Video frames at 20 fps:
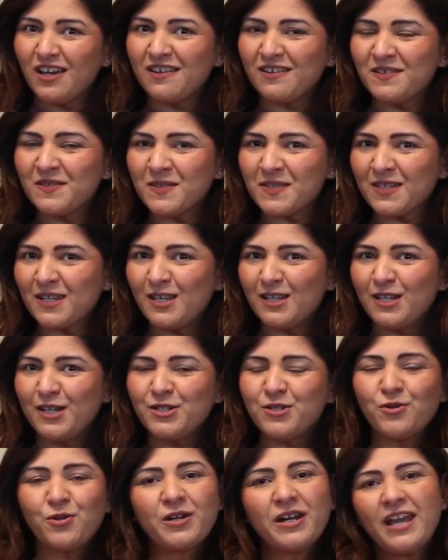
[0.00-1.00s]
iron
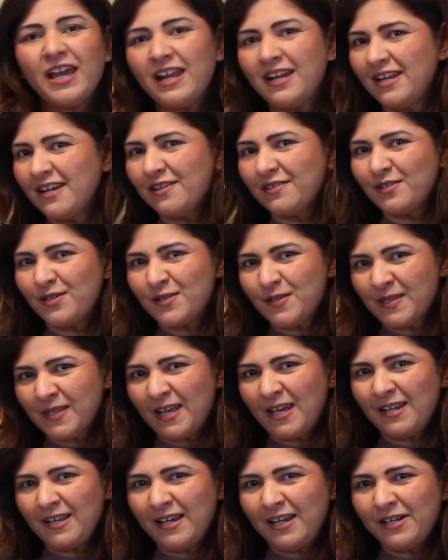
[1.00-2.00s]
skillet or any other
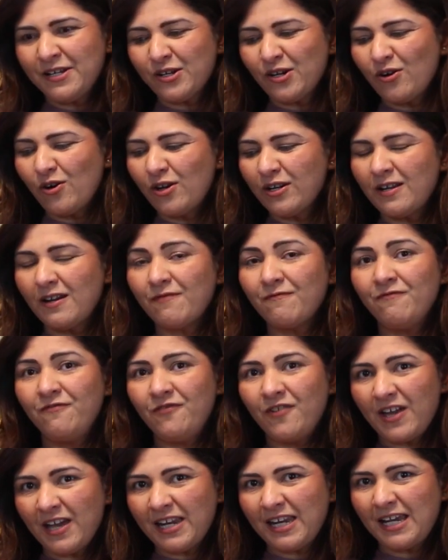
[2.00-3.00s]
skillet on a
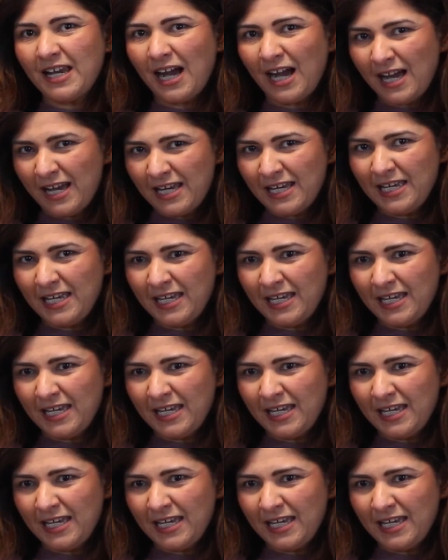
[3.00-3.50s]
very high